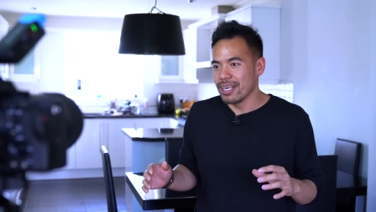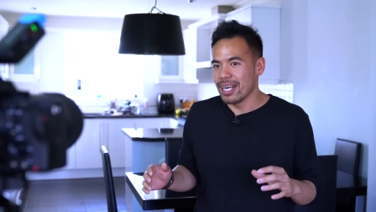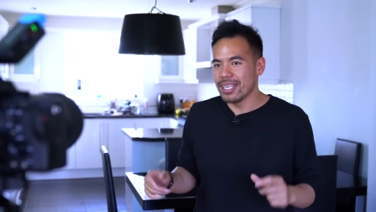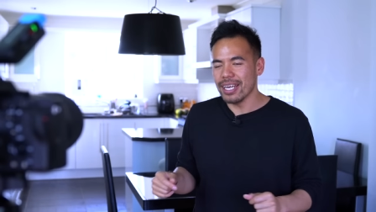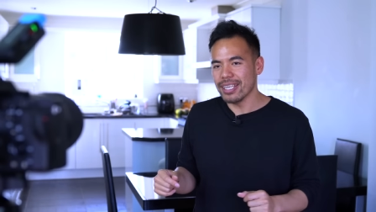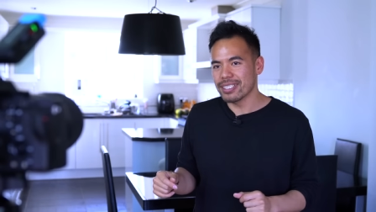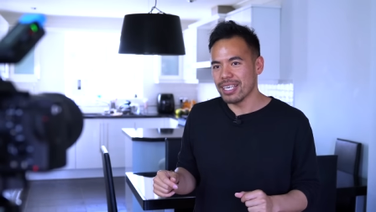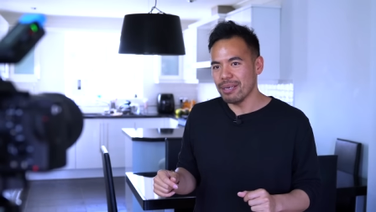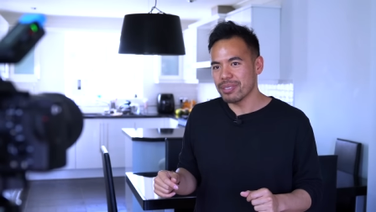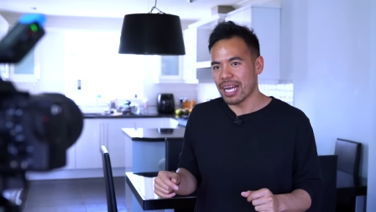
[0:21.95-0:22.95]
And yet at the
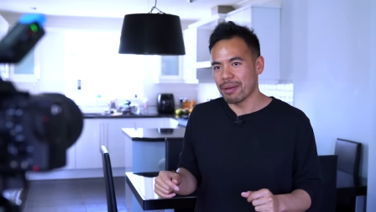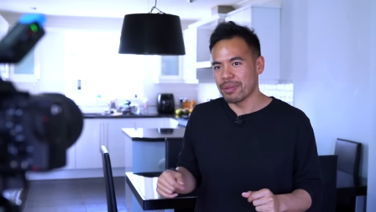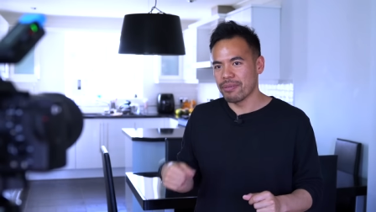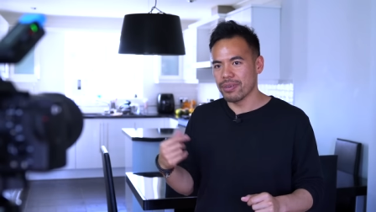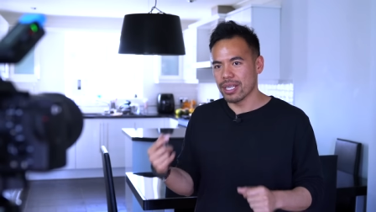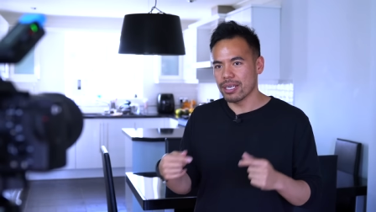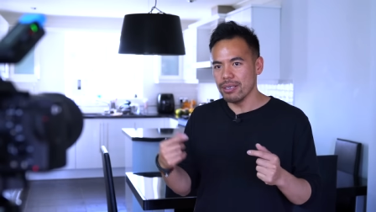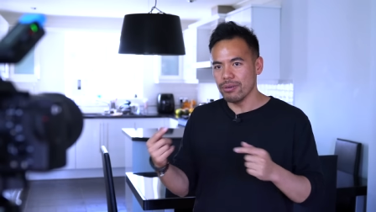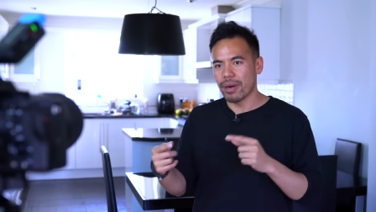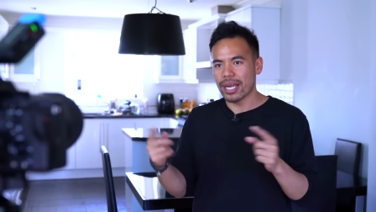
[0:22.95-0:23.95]
same time, they feel like,
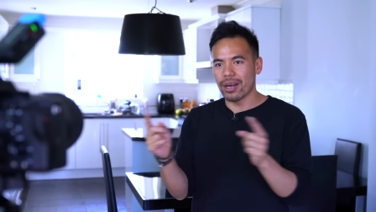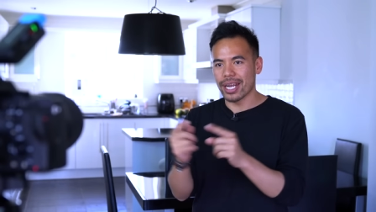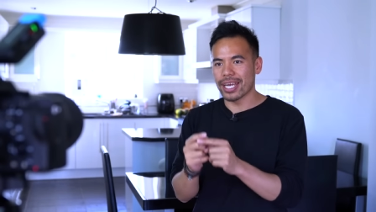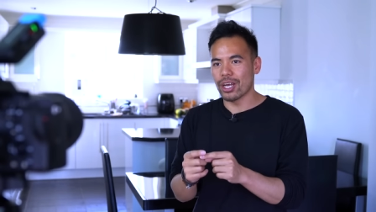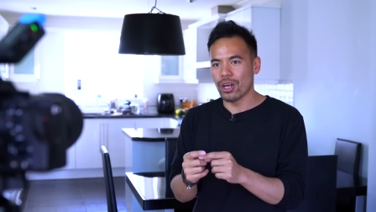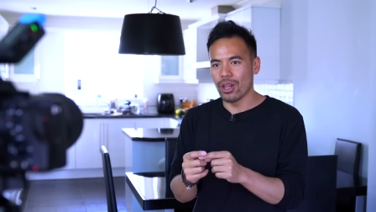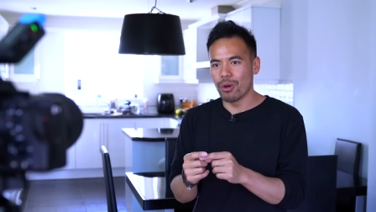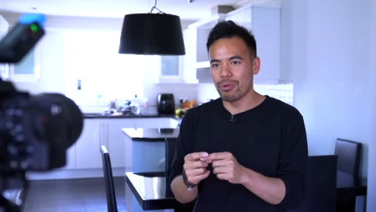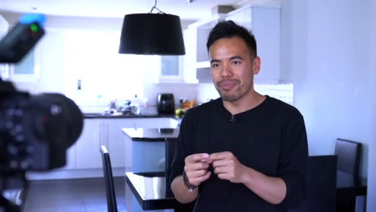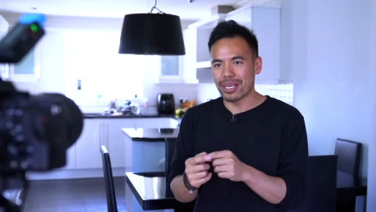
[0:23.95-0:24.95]
oh, why can't I get
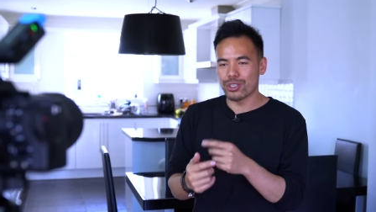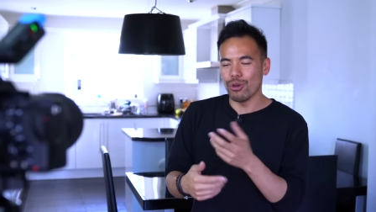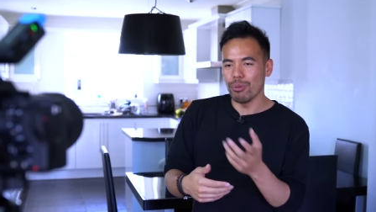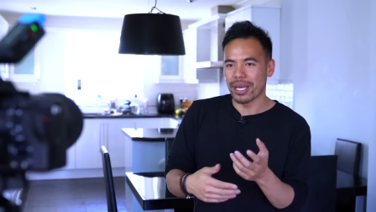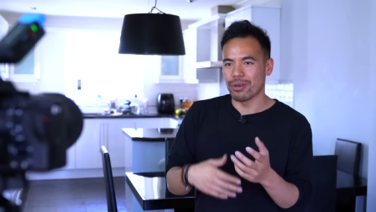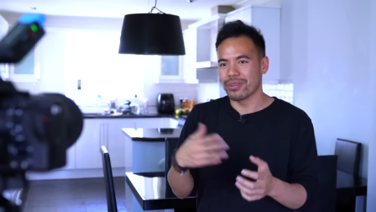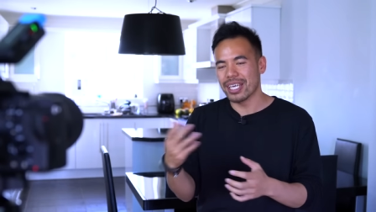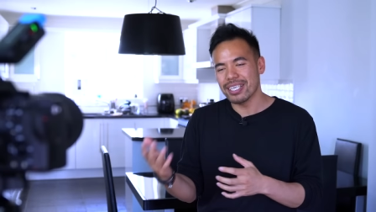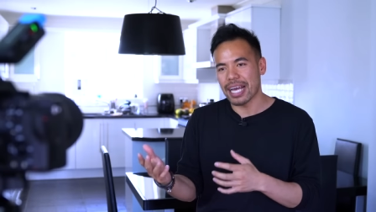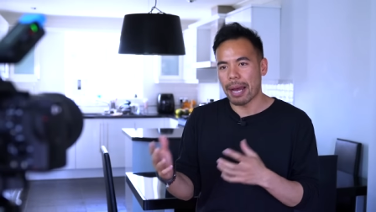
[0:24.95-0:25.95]
along with my soulmate? Or
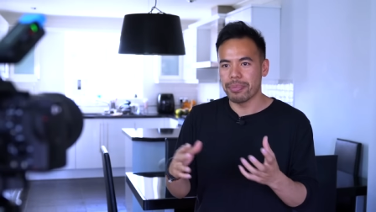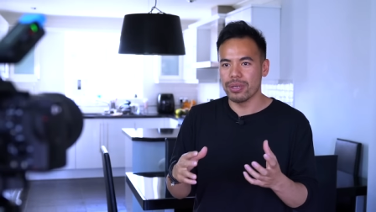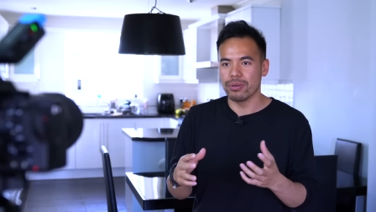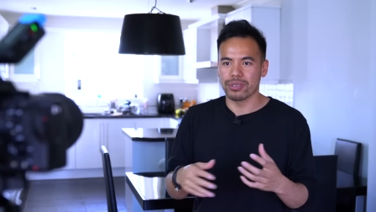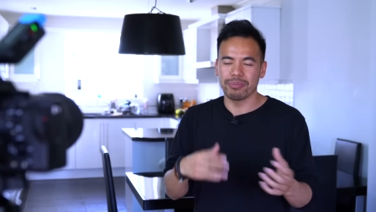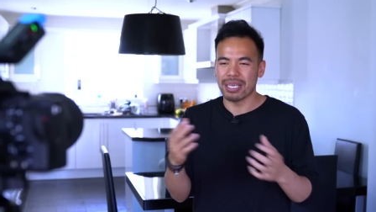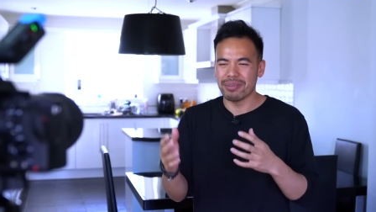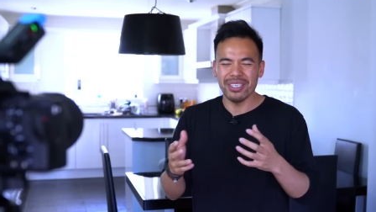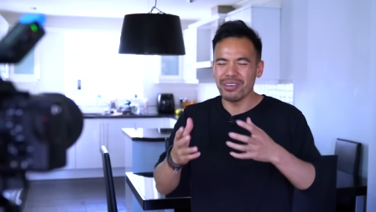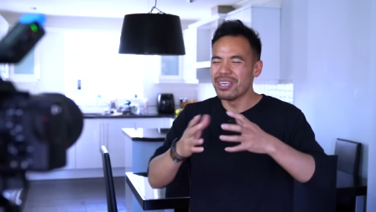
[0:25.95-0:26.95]
things happen or
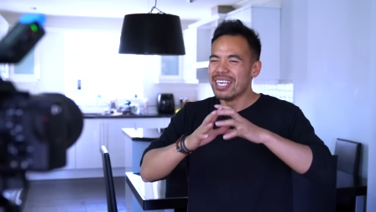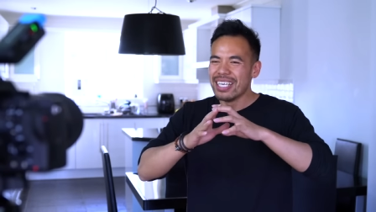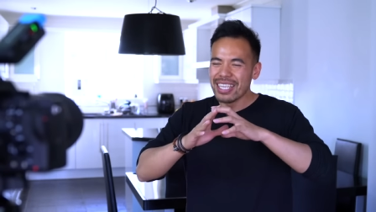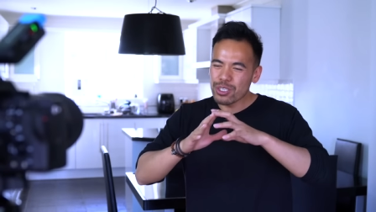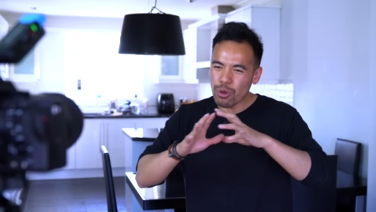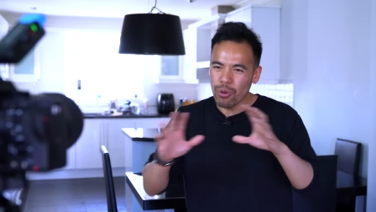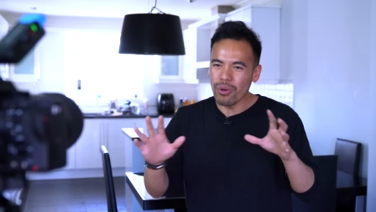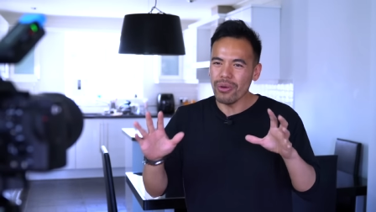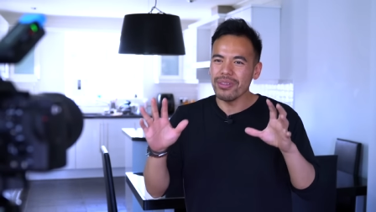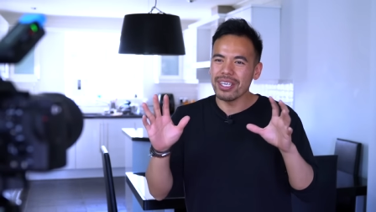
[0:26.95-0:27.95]
sometimes, you know, there's
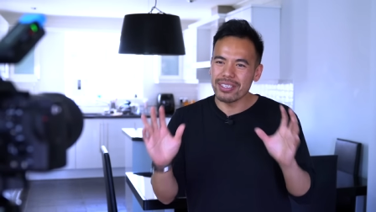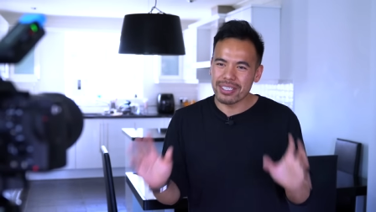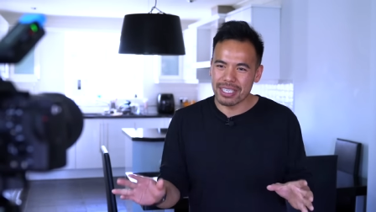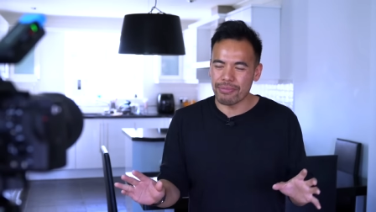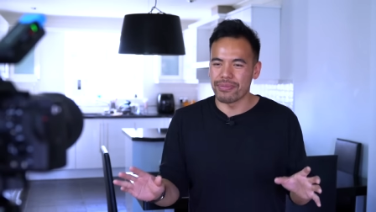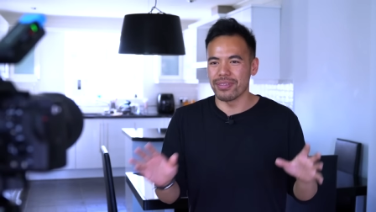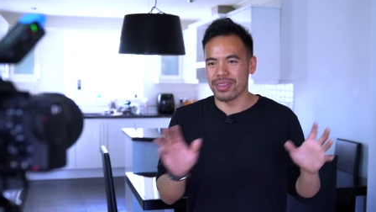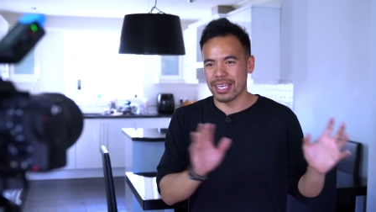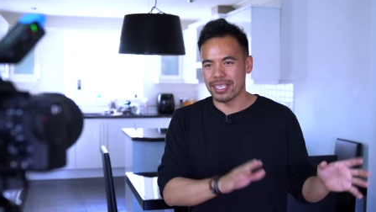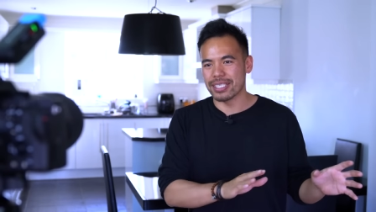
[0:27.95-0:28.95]
all these
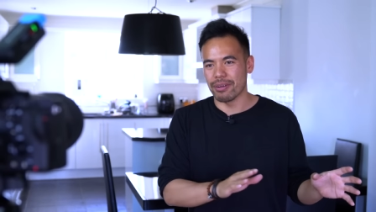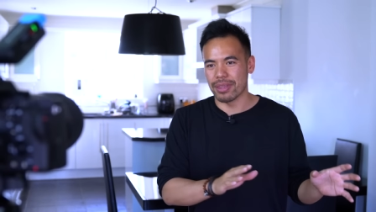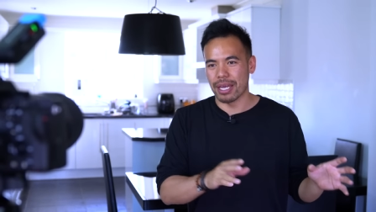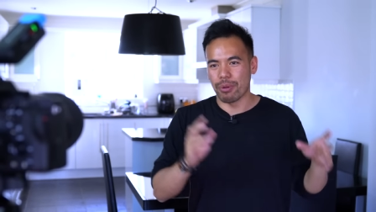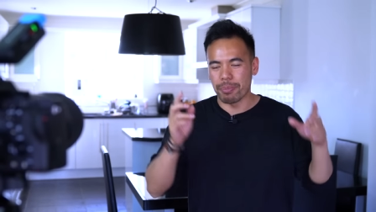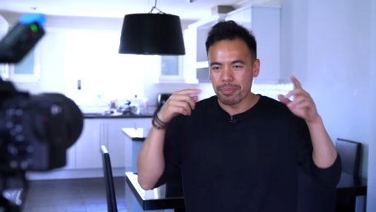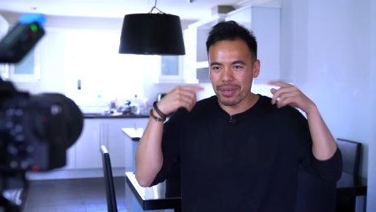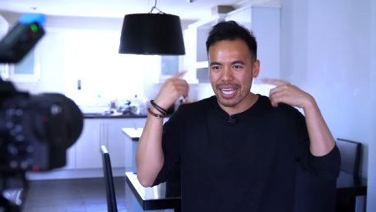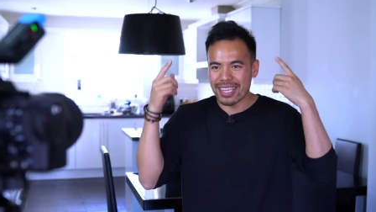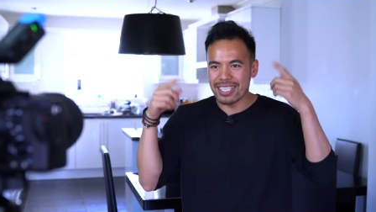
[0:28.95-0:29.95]
different things out there where
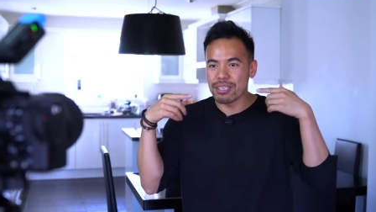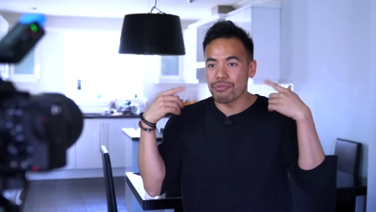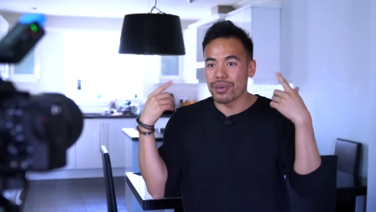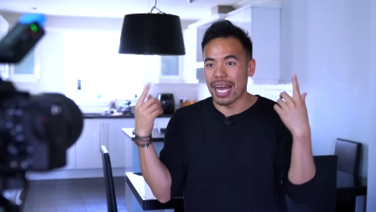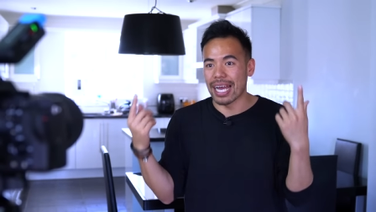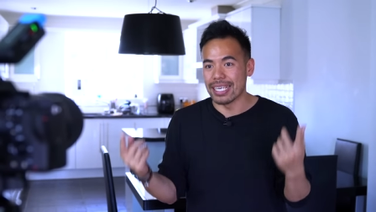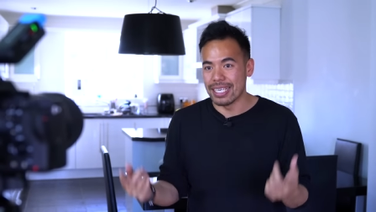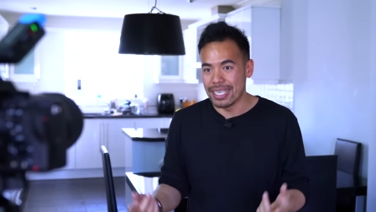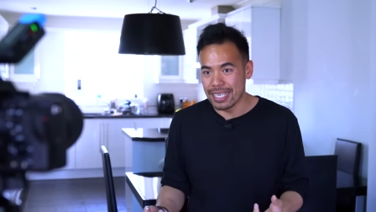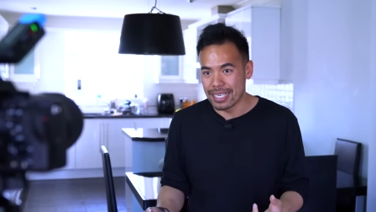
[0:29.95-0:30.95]
people get these different
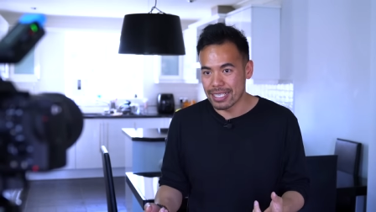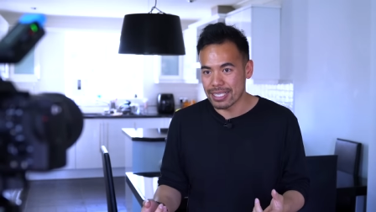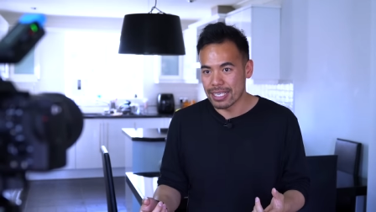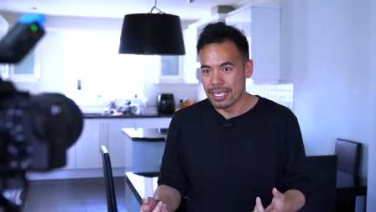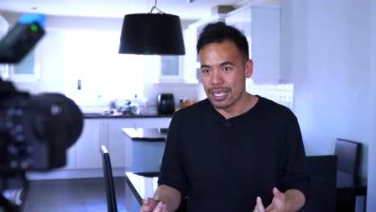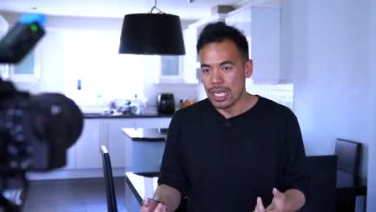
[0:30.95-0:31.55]
ideas.